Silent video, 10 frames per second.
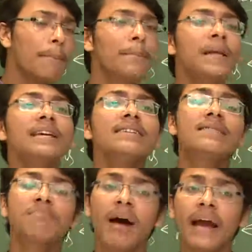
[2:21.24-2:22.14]
Please
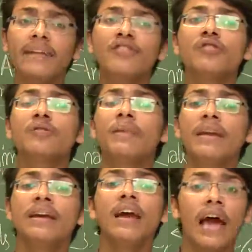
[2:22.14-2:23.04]
mind to
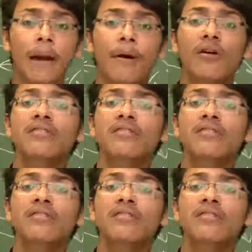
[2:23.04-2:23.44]
me about